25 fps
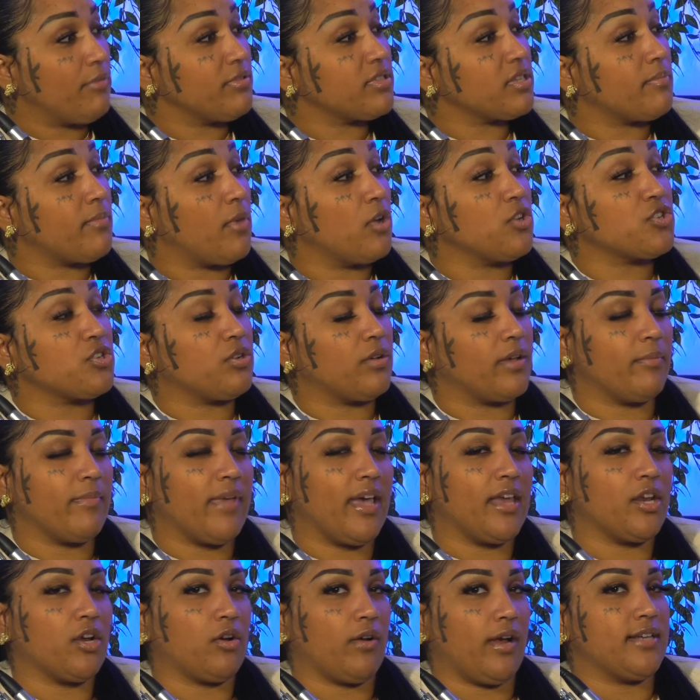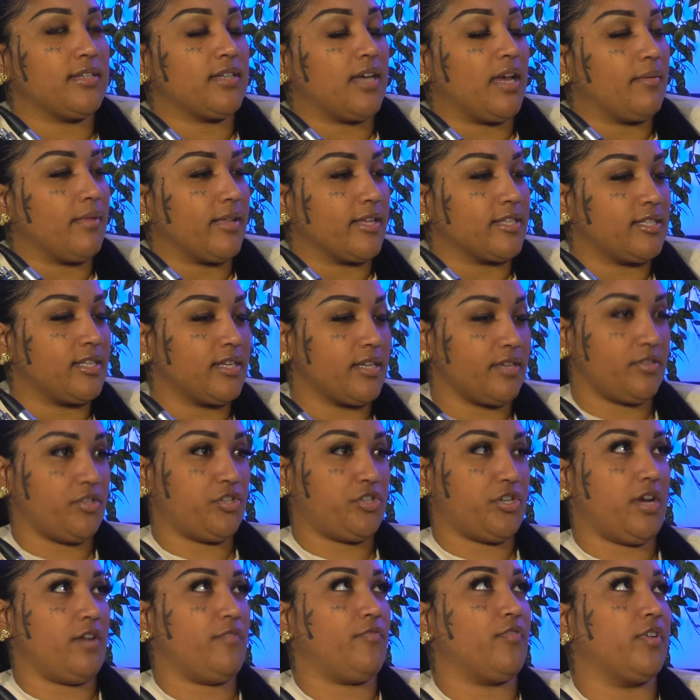was emotional. And we had a great time, like sitting in the
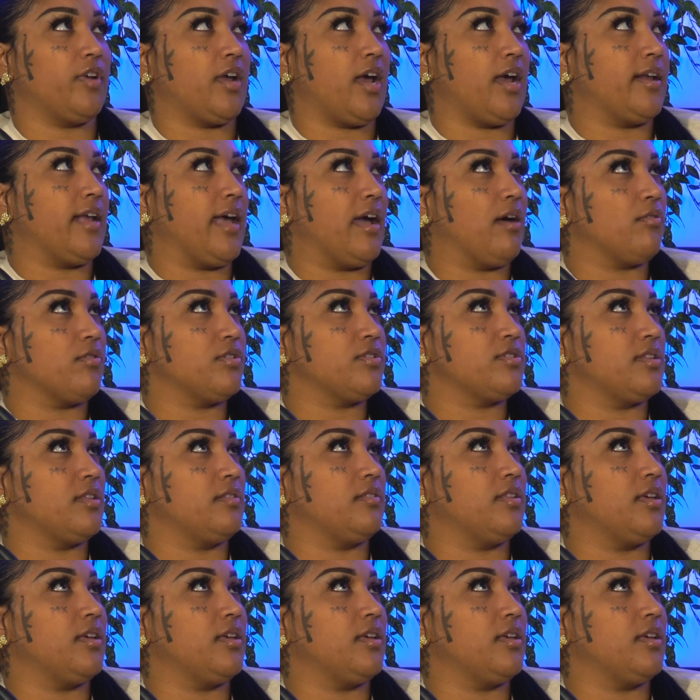chair for 9 hours and